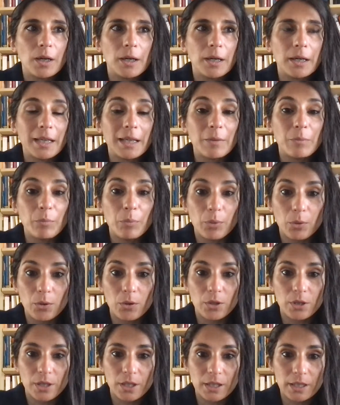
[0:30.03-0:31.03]

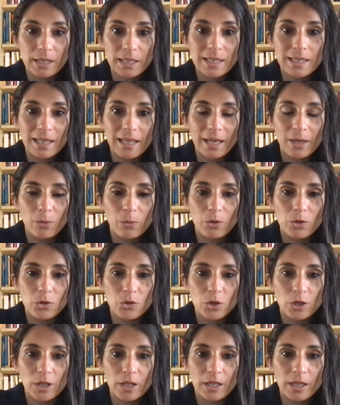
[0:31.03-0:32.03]
important is
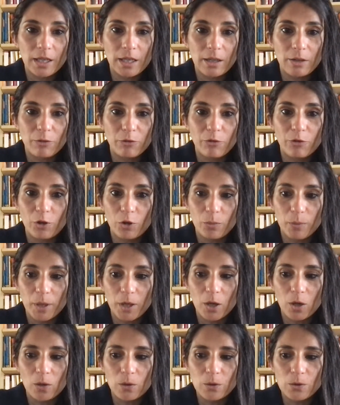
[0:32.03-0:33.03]
language in
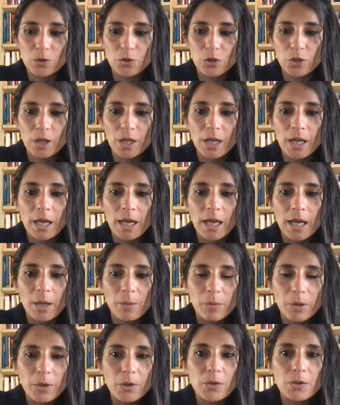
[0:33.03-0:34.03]
phenomenology
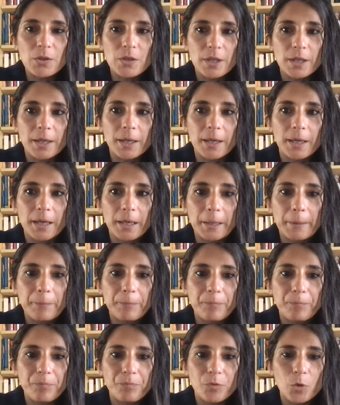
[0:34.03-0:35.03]
because
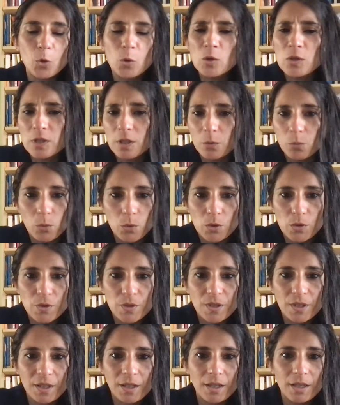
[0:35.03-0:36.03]
Husserl
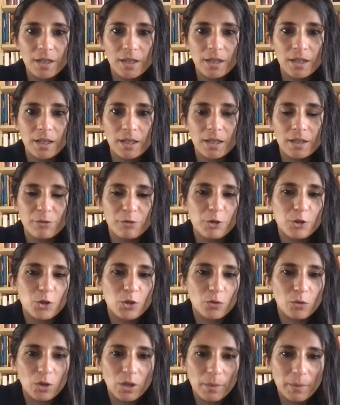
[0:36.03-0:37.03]
was,
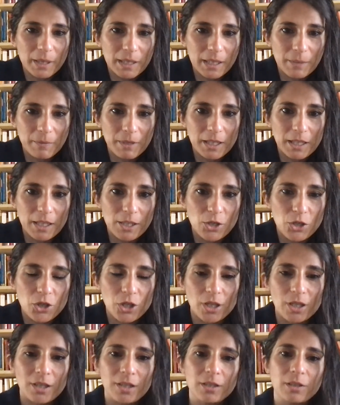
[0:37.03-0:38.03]
first of all, a
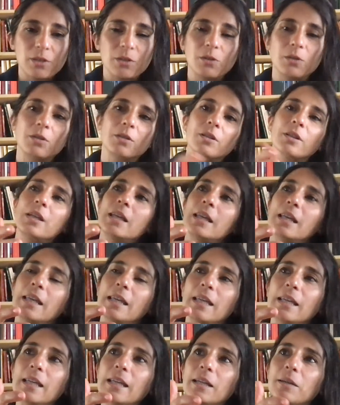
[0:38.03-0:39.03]
mathematician. So
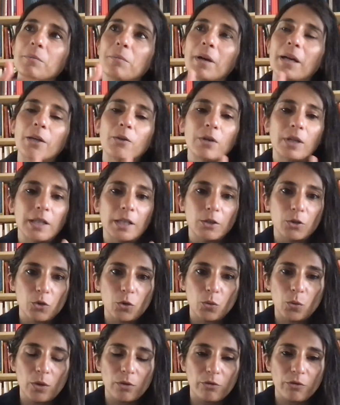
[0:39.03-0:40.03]
he migrated
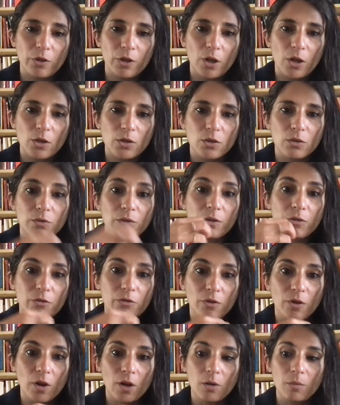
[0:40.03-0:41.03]
toward philosophy
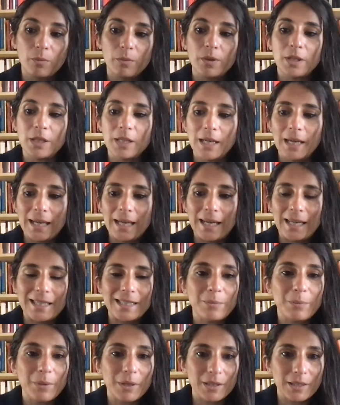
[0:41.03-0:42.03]
from a
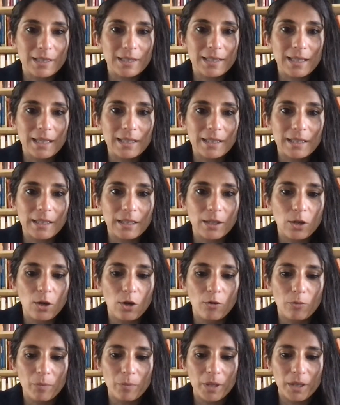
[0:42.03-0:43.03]
deep understanding
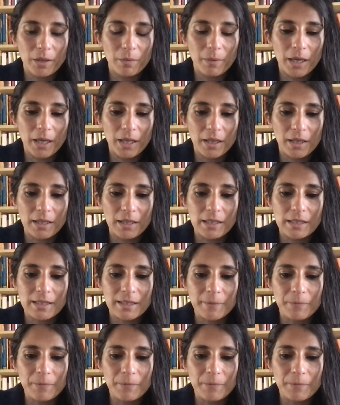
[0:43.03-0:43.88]
of mathematics.